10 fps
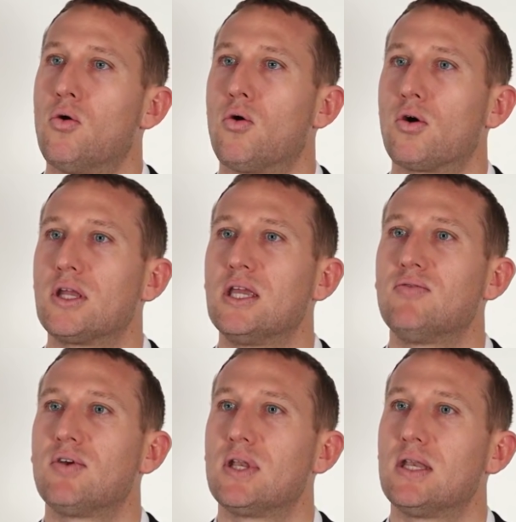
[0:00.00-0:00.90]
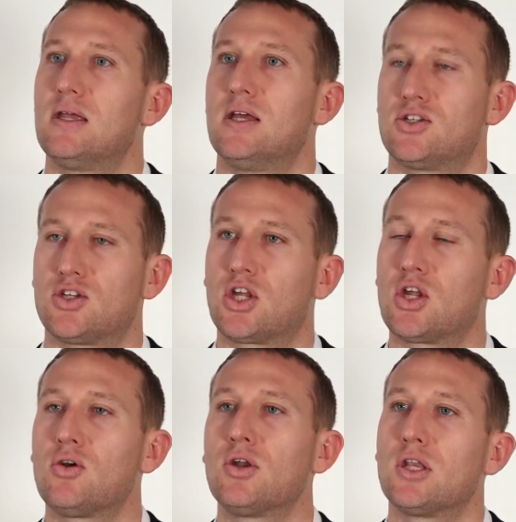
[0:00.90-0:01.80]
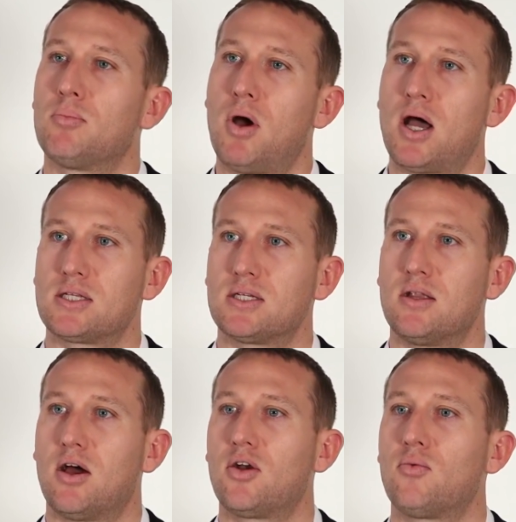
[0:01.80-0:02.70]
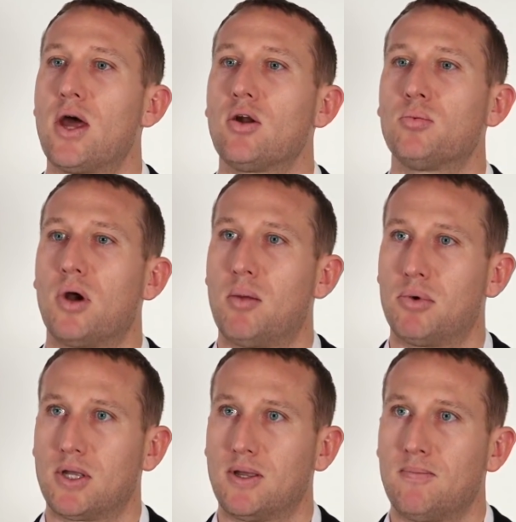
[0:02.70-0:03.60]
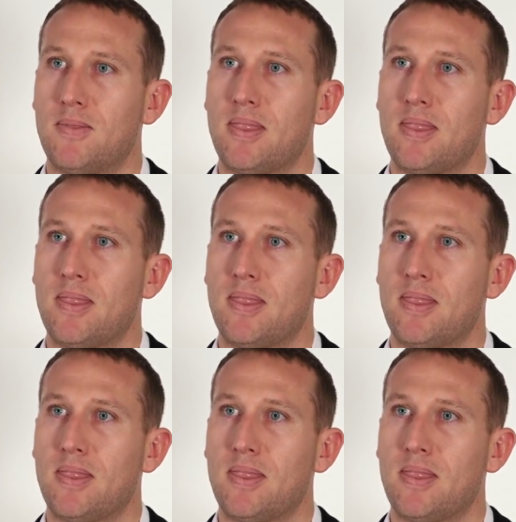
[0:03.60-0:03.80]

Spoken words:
or even a security deposit on a rental property.